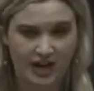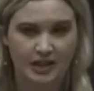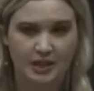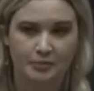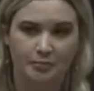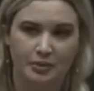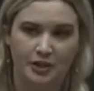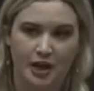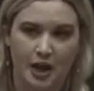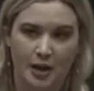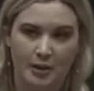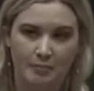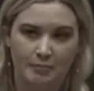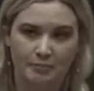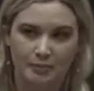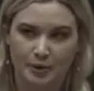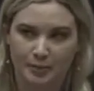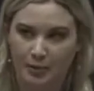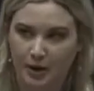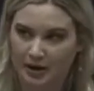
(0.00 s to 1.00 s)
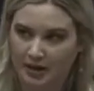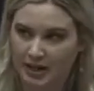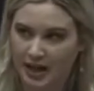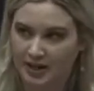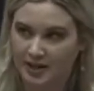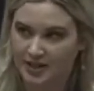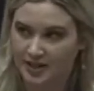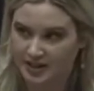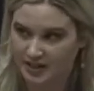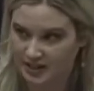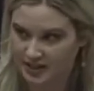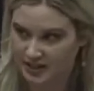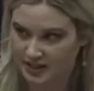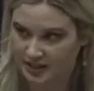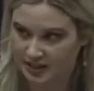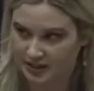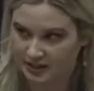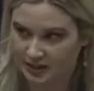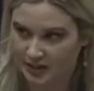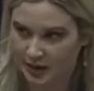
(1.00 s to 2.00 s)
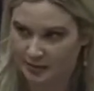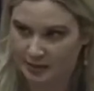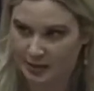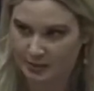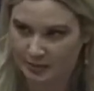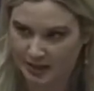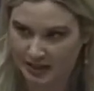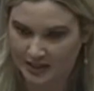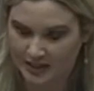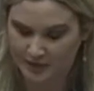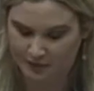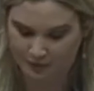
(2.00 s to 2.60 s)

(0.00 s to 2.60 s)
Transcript: didn't become a part of that statistic at my place of